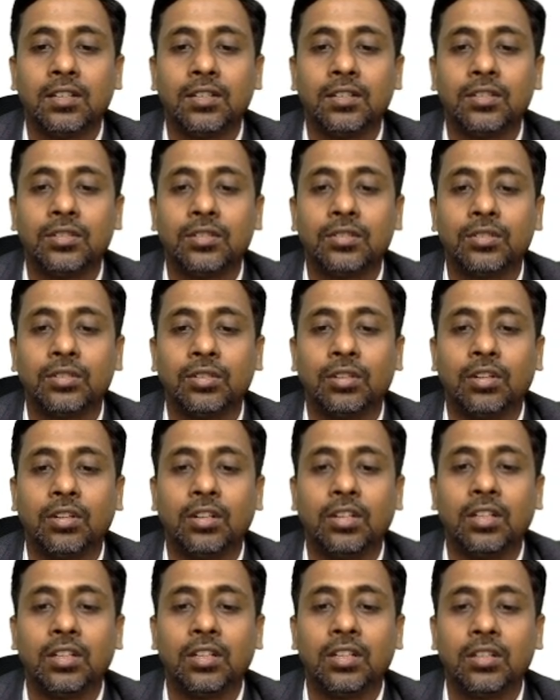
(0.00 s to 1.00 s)

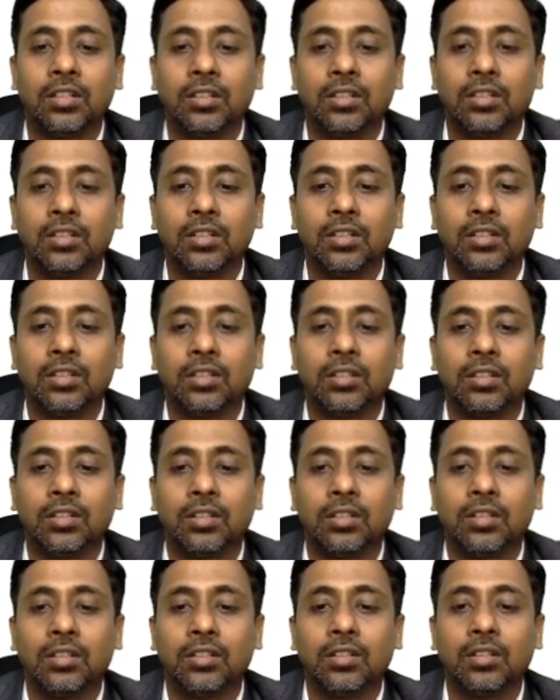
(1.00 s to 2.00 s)
salt
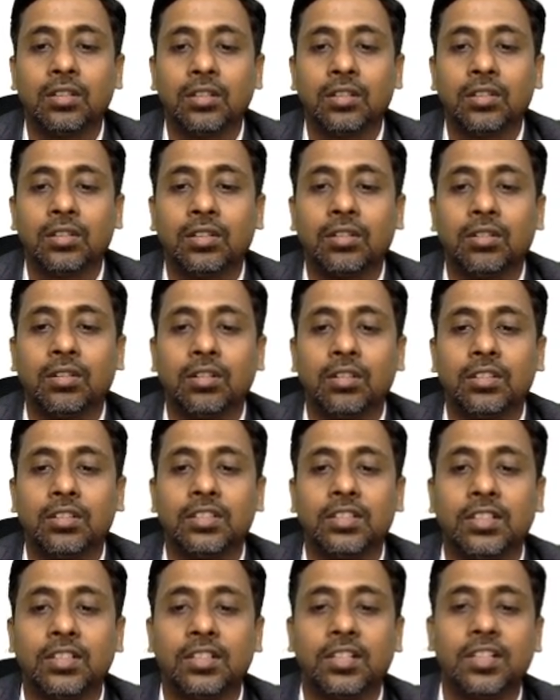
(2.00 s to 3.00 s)

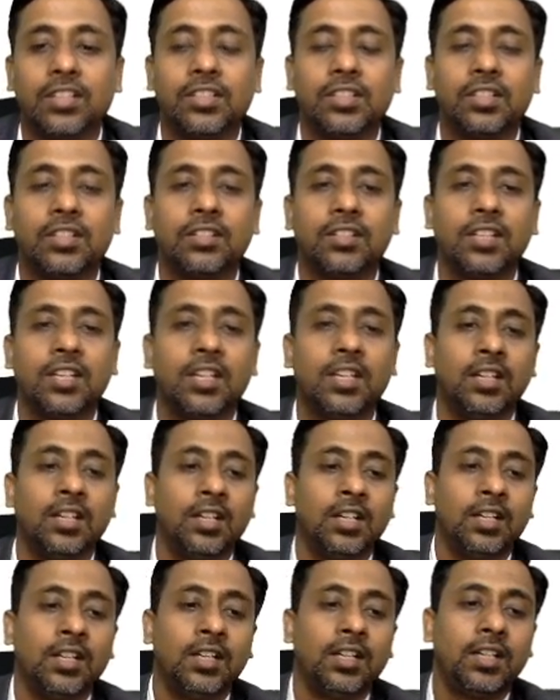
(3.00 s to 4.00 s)
concentration okay
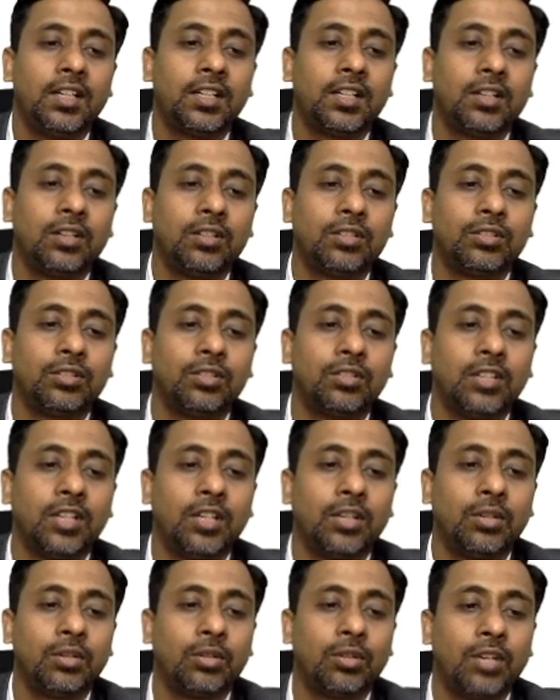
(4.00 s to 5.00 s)
it can also
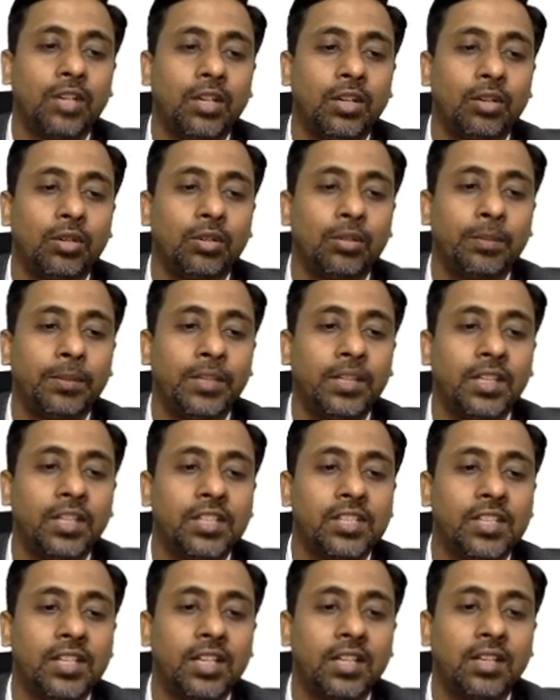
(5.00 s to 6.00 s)
grow at low
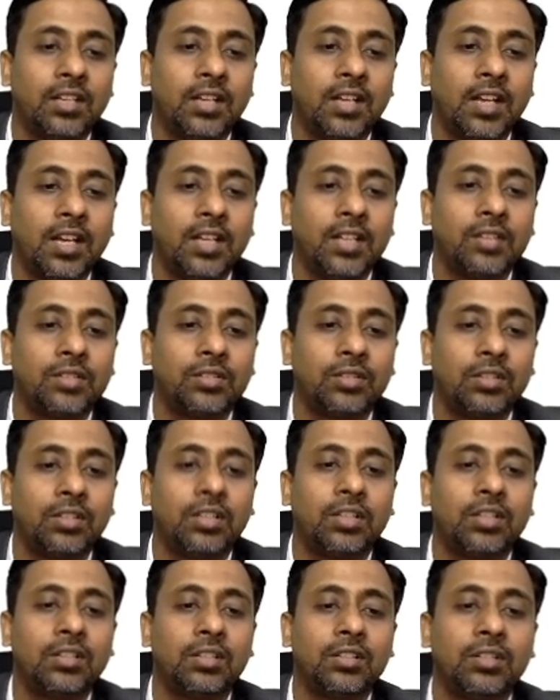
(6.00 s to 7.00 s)
pH and high
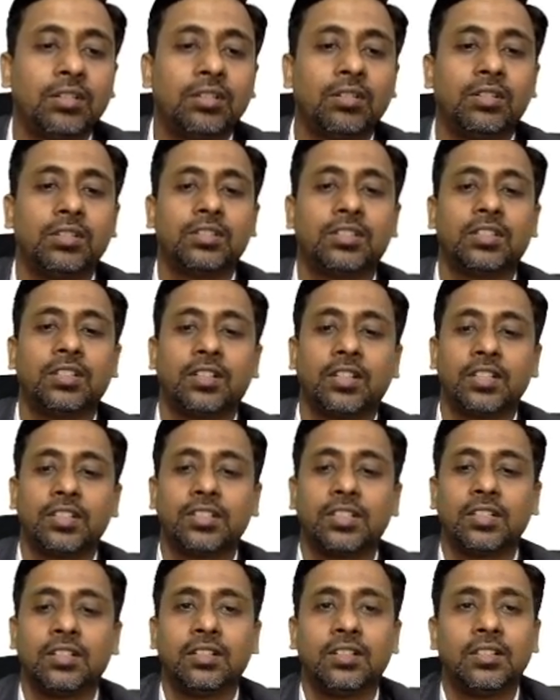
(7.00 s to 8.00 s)
salt
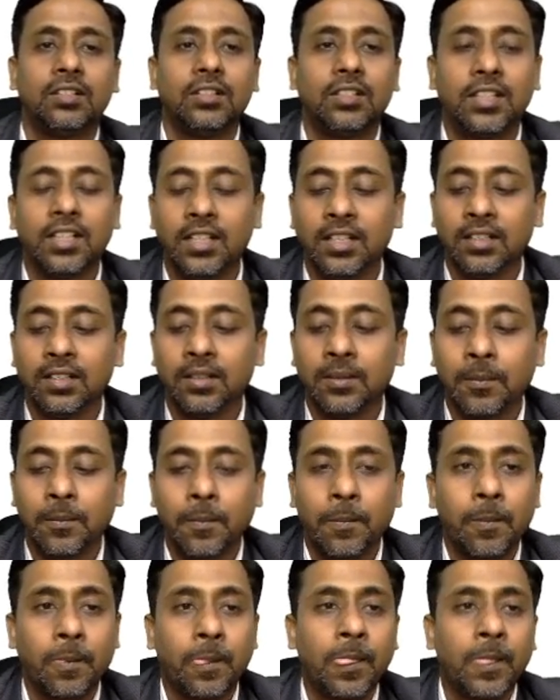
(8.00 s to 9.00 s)
concentration okay
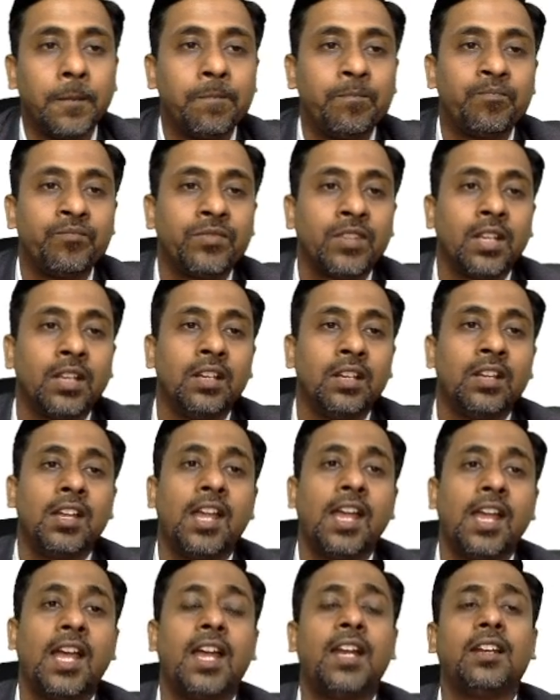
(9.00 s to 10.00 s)

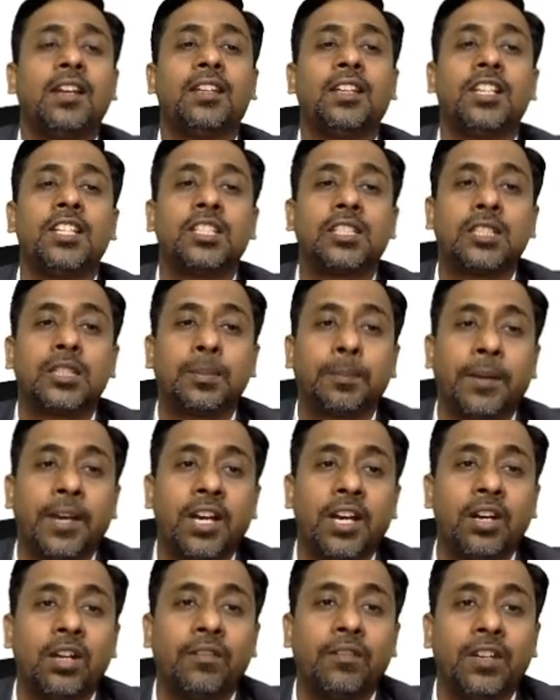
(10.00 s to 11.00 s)
and the
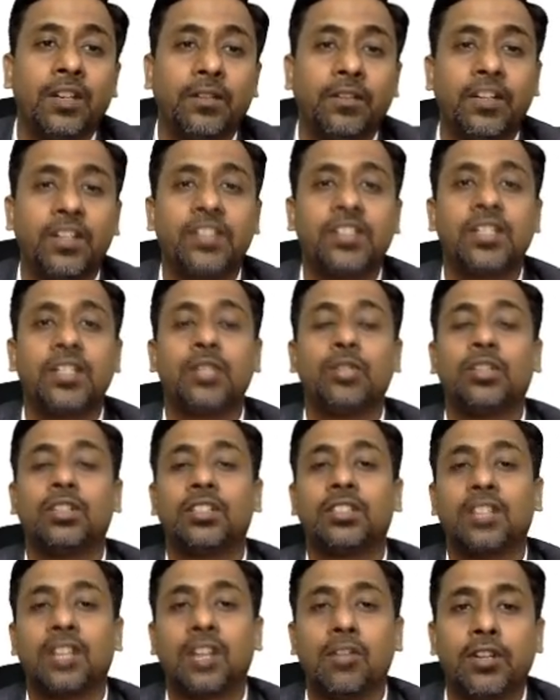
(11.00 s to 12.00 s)
spread of infection to the
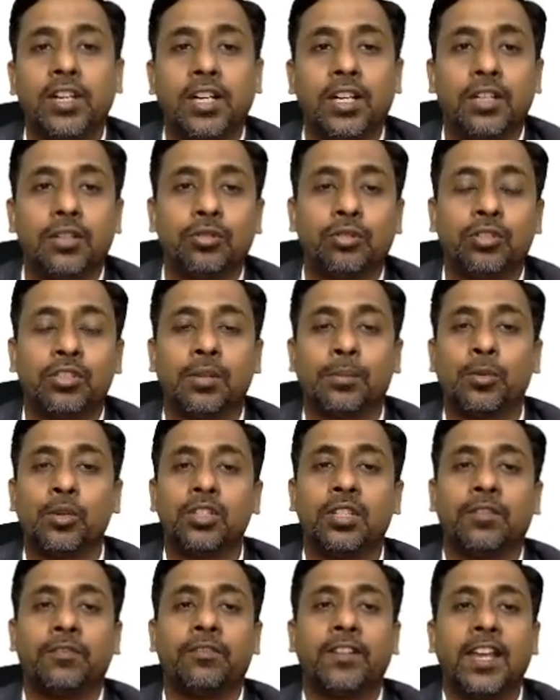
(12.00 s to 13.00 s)
surrounding tissue
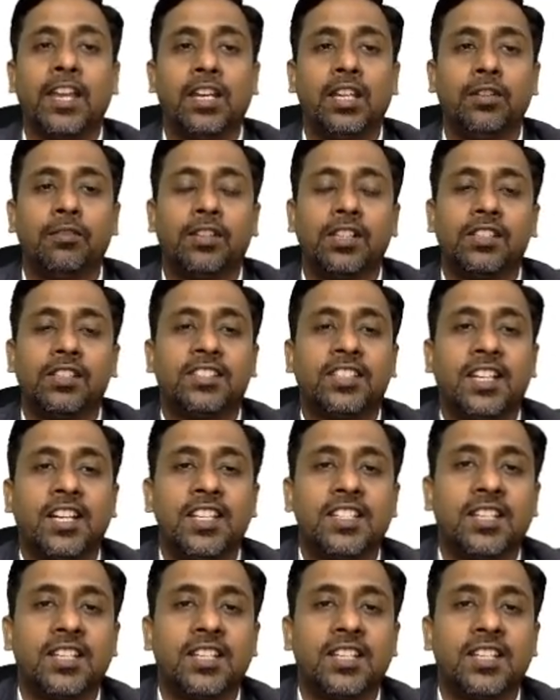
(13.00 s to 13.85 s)
suppose if any one cell is